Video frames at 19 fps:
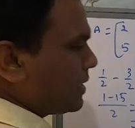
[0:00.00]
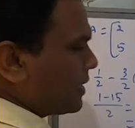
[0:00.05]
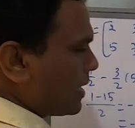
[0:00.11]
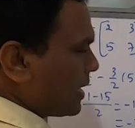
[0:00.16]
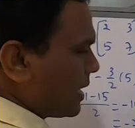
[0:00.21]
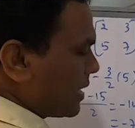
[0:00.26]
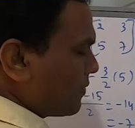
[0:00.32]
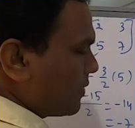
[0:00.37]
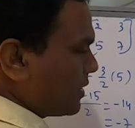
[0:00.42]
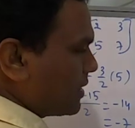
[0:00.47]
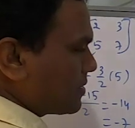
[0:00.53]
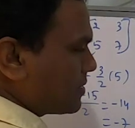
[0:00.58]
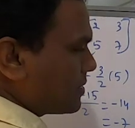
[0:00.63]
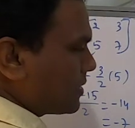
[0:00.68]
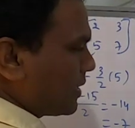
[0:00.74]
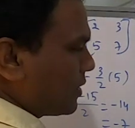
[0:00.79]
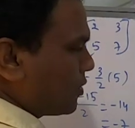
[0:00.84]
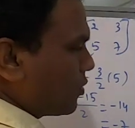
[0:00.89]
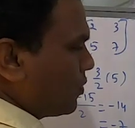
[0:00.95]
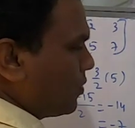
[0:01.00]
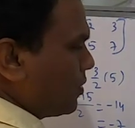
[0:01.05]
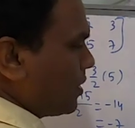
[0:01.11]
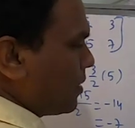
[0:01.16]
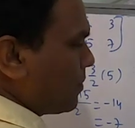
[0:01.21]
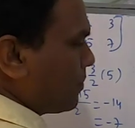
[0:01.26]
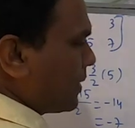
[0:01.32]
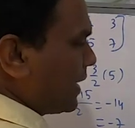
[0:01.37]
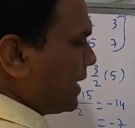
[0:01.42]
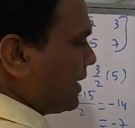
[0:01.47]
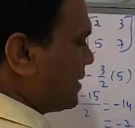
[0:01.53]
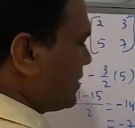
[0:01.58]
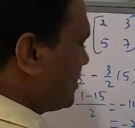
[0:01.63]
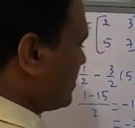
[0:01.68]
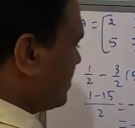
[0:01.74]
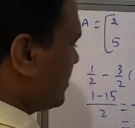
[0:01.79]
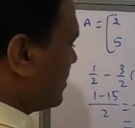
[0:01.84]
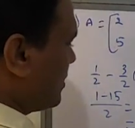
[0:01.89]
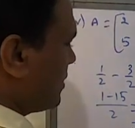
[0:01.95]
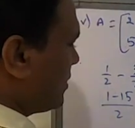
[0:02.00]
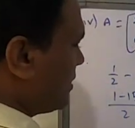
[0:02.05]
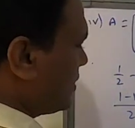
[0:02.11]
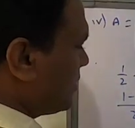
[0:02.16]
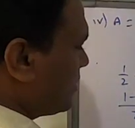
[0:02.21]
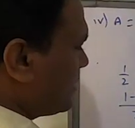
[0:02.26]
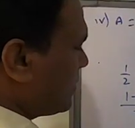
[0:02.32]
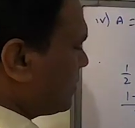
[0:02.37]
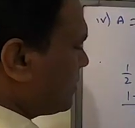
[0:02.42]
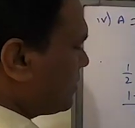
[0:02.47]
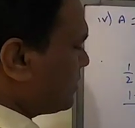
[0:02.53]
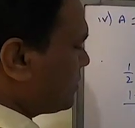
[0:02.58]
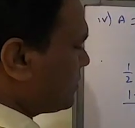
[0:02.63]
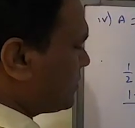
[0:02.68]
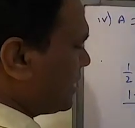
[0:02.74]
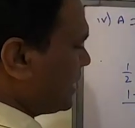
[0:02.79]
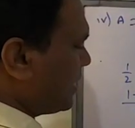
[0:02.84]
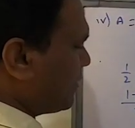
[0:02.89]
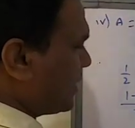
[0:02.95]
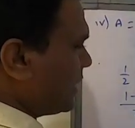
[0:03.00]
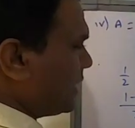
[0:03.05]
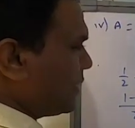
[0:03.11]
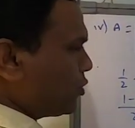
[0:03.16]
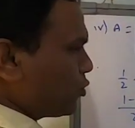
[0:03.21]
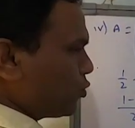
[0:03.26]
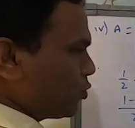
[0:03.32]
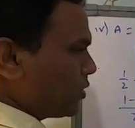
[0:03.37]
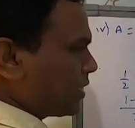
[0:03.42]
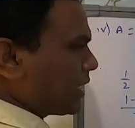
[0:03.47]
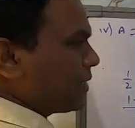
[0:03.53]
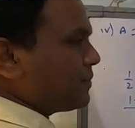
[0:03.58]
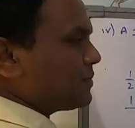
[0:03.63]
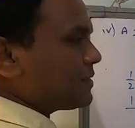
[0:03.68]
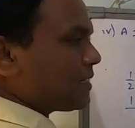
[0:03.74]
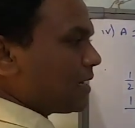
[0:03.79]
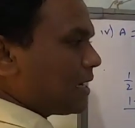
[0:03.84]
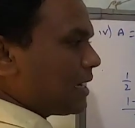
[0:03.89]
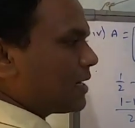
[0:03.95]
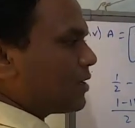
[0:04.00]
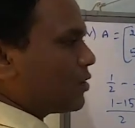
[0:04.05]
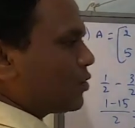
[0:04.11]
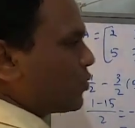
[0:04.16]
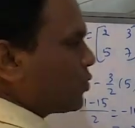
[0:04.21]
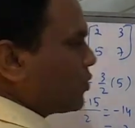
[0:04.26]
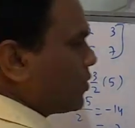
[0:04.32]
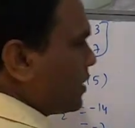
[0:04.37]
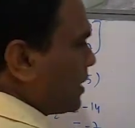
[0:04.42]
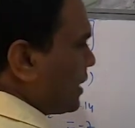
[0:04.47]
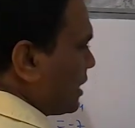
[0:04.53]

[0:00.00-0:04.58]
See, R1 is 0 minus 3 by 2 times R2.